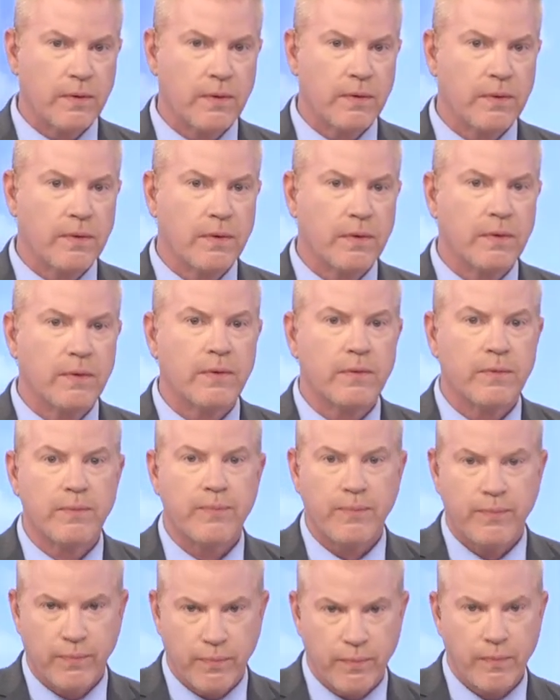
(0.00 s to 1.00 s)

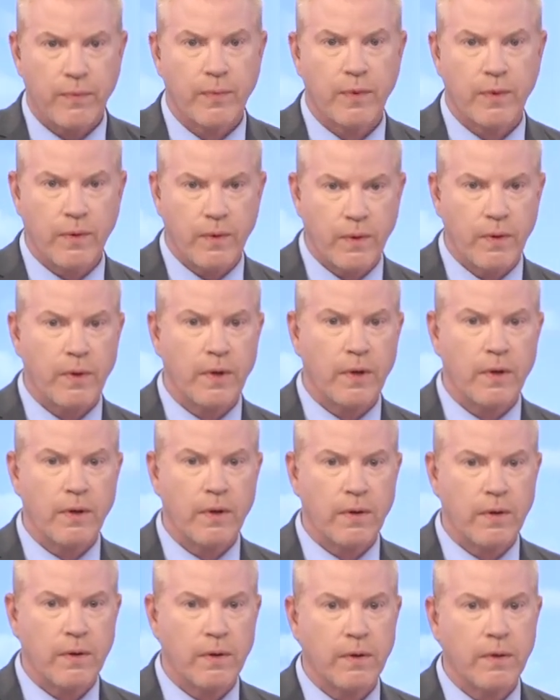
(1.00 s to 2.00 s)

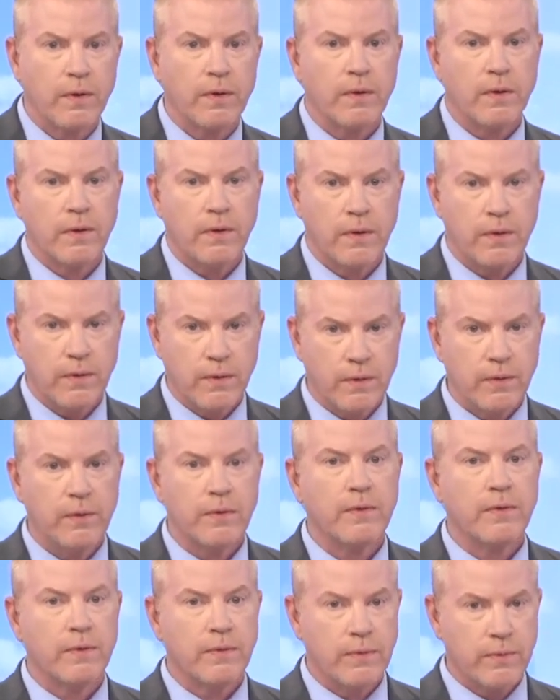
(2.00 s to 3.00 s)

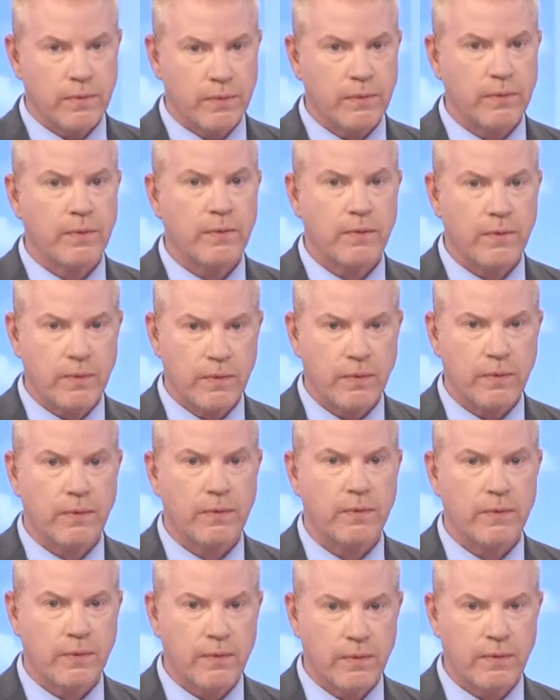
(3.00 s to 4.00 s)

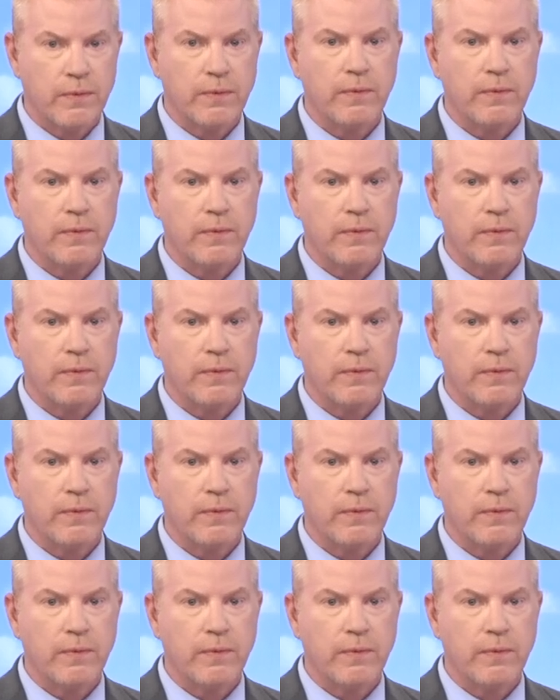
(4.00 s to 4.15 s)
(silent)